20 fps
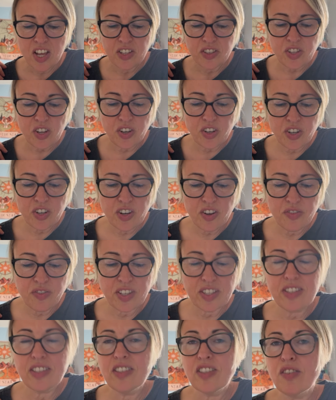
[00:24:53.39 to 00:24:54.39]
So, you know,
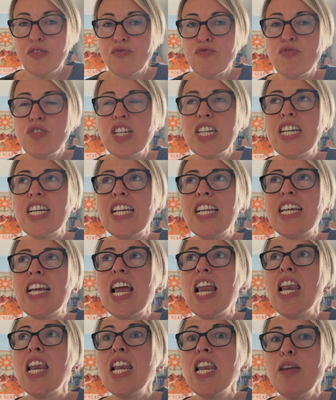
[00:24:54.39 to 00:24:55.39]
this is a really
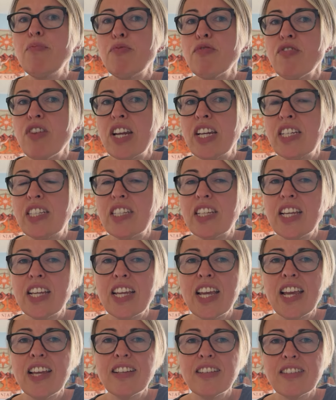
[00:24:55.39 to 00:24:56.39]

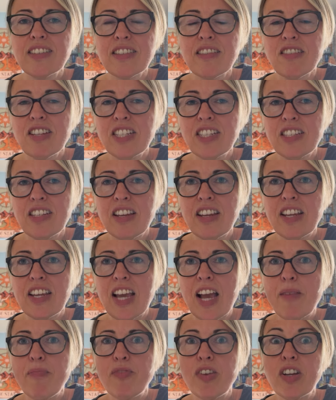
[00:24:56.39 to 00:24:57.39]
liberating, exciting,
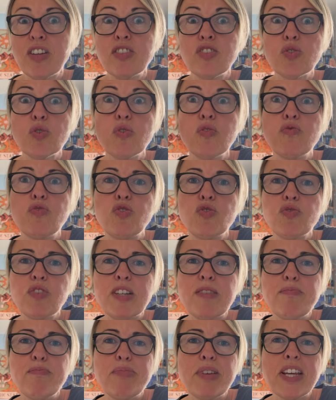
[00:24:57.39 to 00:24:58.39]
and, and sort of
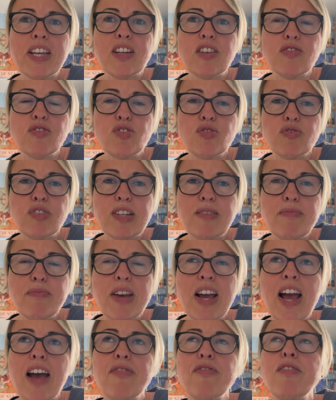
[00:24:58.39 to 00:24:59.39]
dream big, dream,
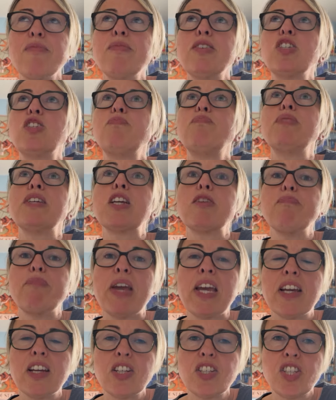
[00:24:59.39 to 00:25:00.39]
have a much bigger
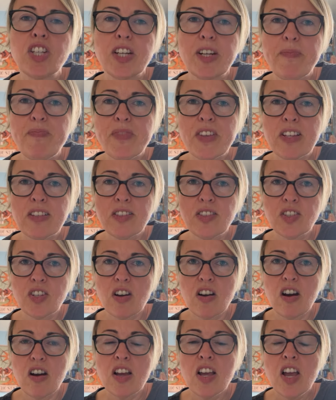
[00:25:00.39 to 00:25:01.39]
picture picture star.